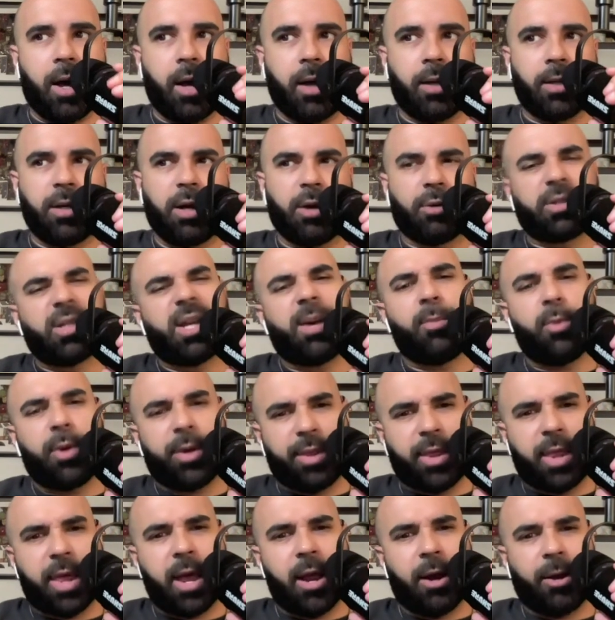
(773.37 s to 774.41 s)
you know,
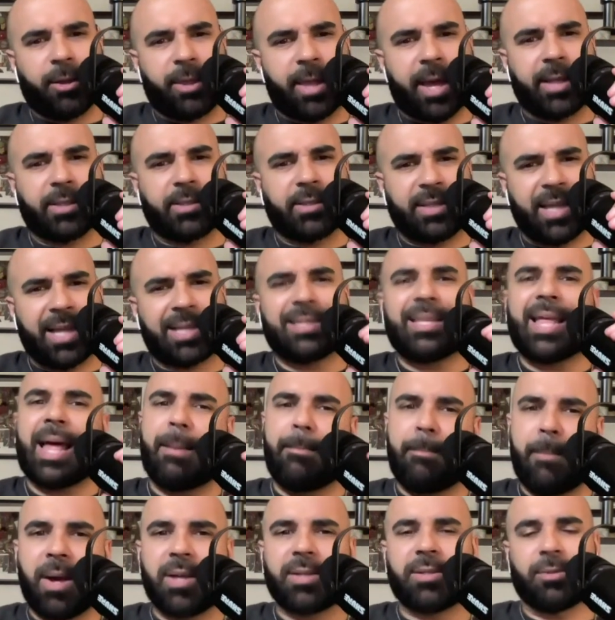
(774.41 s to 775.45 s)
someone there that's that
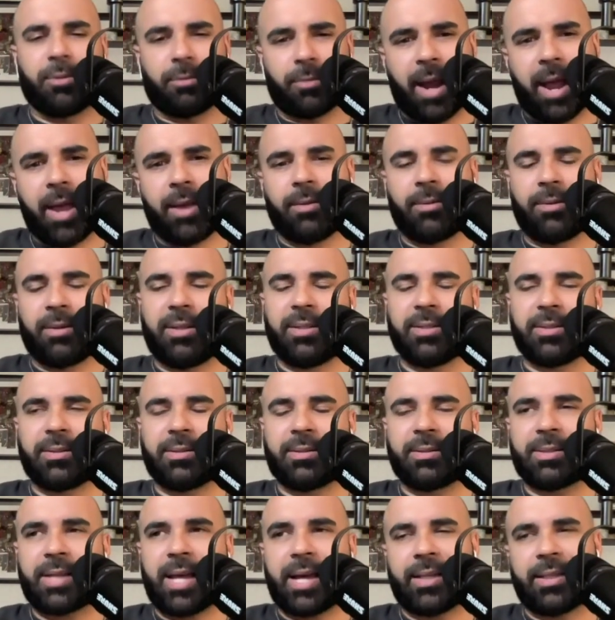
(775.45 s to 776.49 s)
muscle, right? And
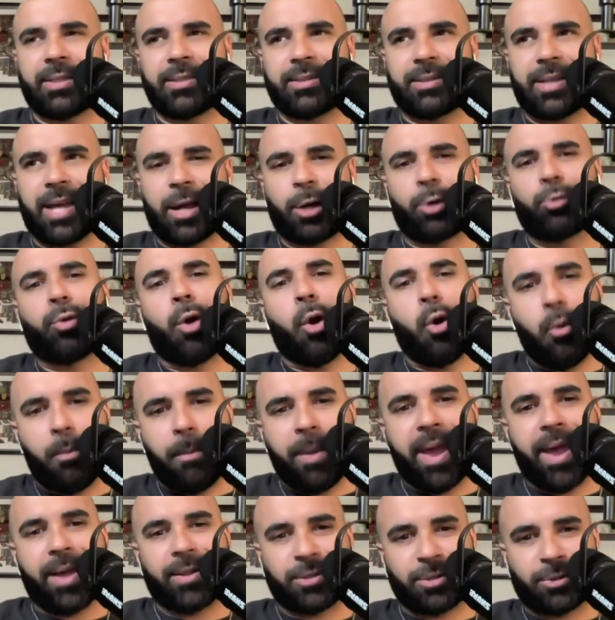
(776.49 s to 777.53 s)
he's got grown
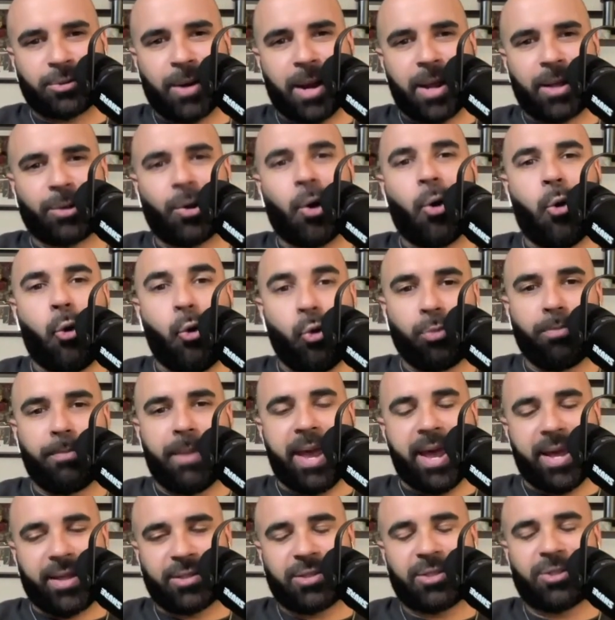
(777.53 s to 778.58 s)
man strength, old
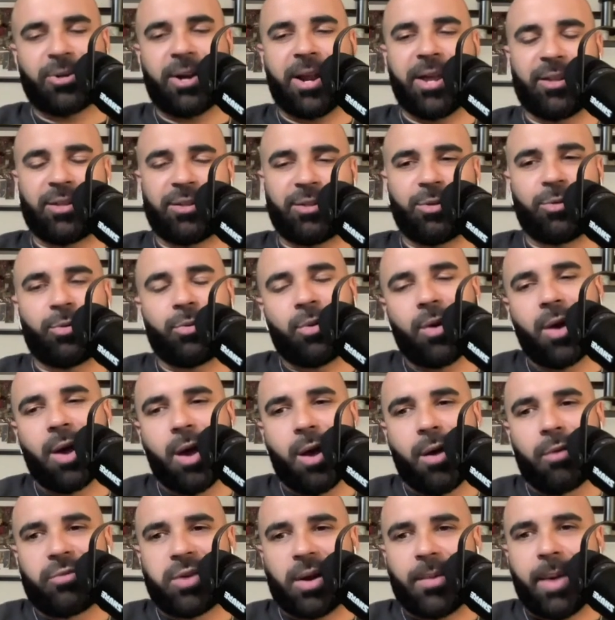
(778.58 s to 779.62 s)
man strength too,
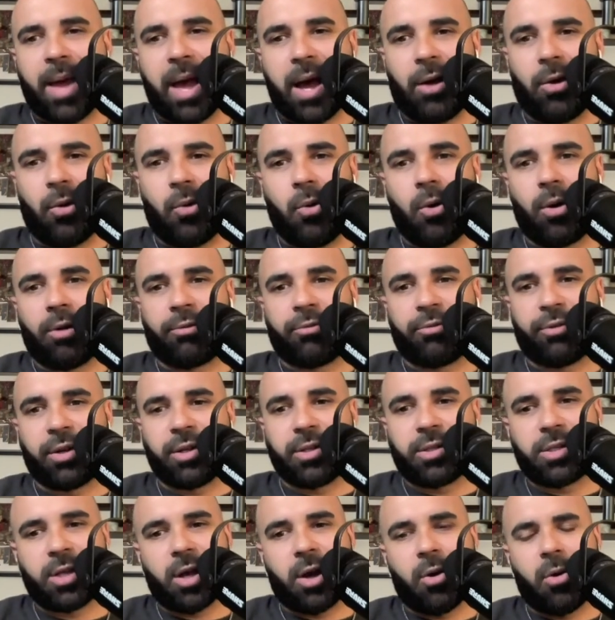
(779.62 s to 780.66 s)
from Al
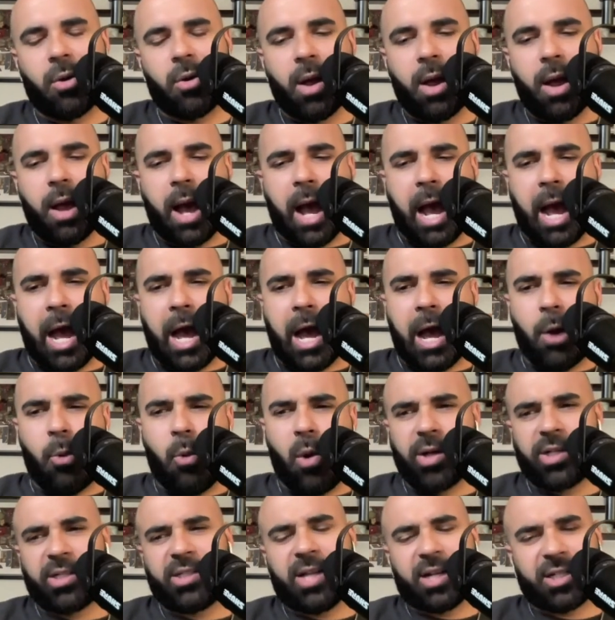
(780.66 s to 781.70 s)
Horford. So
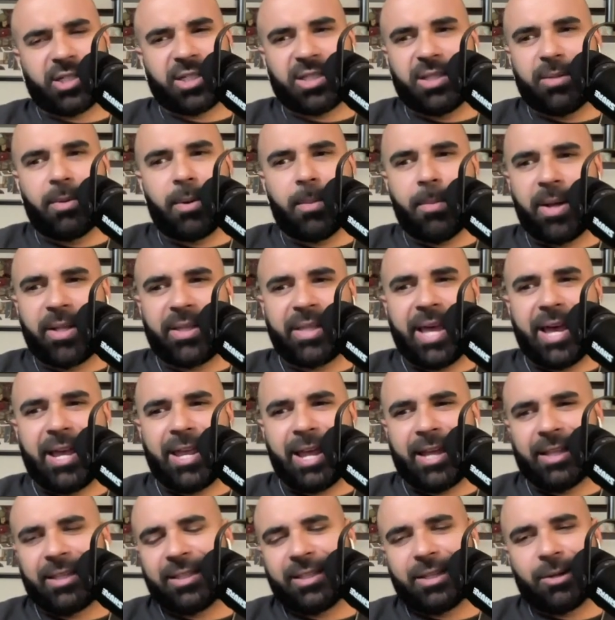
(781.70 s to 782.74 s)
wanted to talk just a little bit about that.
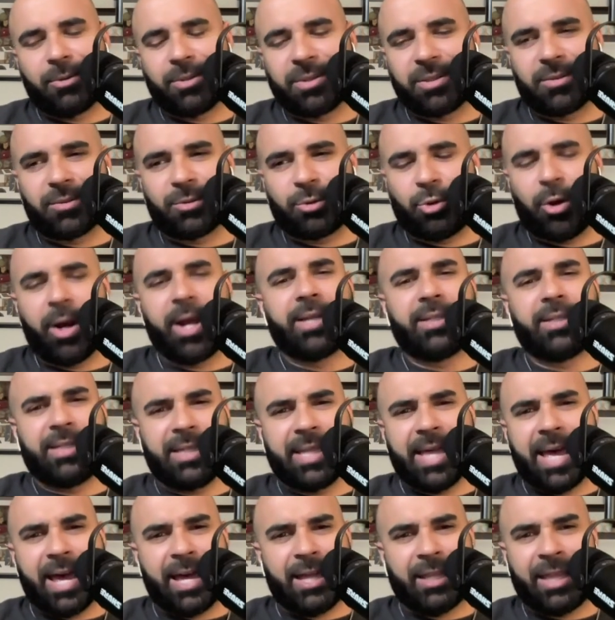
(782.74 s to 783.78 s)
Yeah, I thought that was crazy
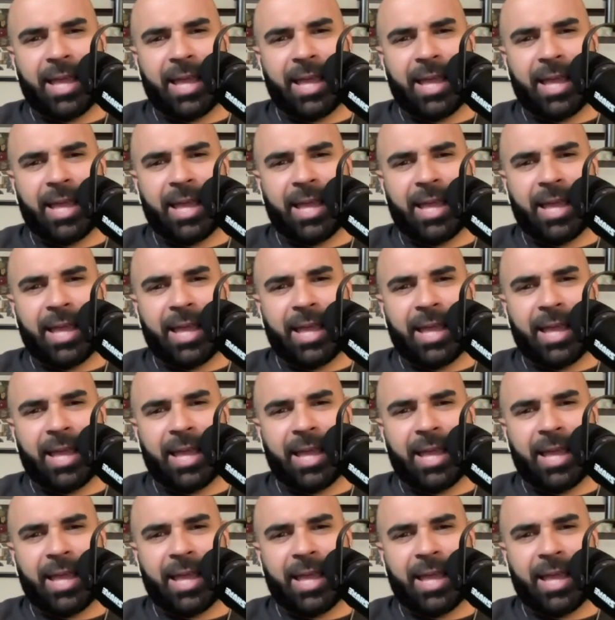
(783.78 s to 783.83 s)
that